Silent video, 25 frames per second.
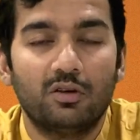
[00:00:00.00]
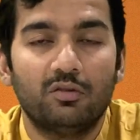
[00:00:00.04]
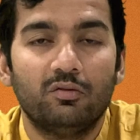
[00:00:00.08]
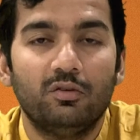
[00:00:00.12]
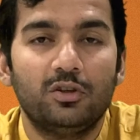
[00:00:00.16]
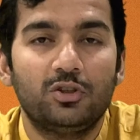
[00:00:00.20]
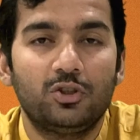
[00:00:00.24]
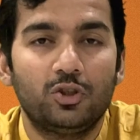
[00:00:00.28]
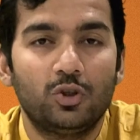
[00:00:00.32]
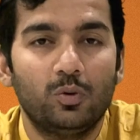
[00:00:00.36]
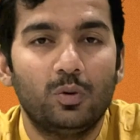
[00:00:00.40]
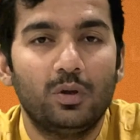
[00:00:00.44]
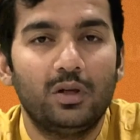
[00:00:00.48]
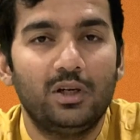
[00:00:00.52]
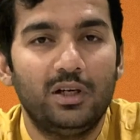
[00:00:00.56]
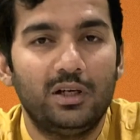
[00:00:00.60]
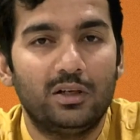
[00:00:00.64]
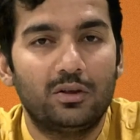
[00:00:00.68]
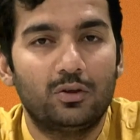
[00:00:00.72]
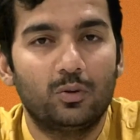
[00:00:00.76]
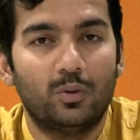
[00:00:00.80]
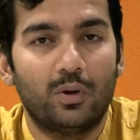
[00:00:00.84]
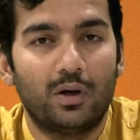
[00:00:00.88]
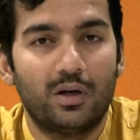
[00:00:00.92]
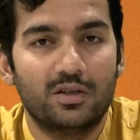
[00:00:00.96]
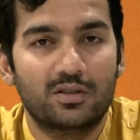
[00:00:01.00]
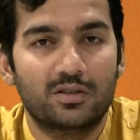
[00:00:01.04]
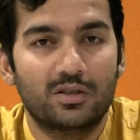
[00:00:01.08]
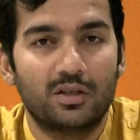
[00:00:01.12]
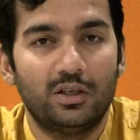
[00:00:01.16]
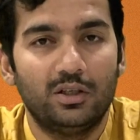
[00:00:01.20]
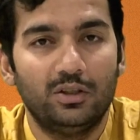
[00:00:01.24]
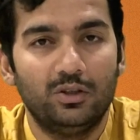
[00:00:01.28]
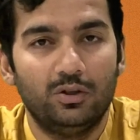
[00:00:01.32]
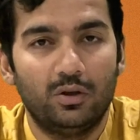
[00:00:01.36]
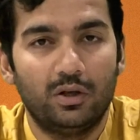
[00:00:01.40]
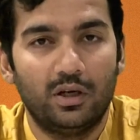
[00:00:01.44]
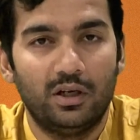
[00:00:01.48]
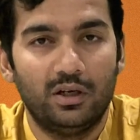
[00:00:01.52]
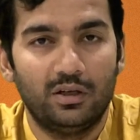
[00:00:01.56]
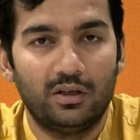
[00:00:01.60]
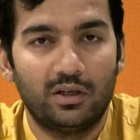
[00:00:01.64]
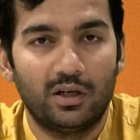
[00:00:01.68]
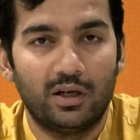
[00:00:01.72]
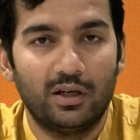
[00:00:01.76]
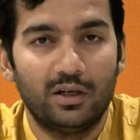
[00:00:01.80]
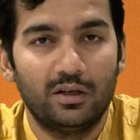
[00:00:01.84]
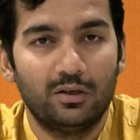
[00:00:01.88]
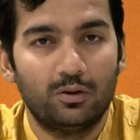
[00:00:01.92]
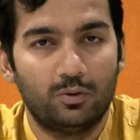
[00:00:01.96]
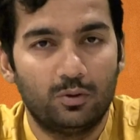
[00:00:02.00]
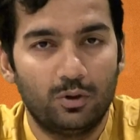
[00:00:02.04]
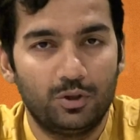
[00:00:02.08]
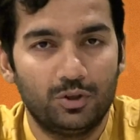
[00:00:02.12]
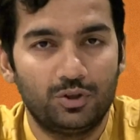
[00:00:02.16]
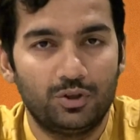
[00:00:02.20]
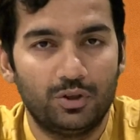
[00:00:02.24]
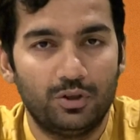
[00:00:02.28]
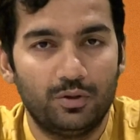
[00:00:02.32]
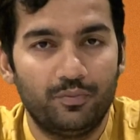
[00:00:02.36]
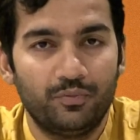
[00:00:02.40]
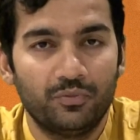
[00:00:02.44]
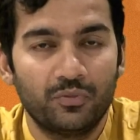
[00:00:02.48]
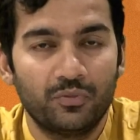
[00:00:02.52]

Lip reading: which you will need to answer in your entire question.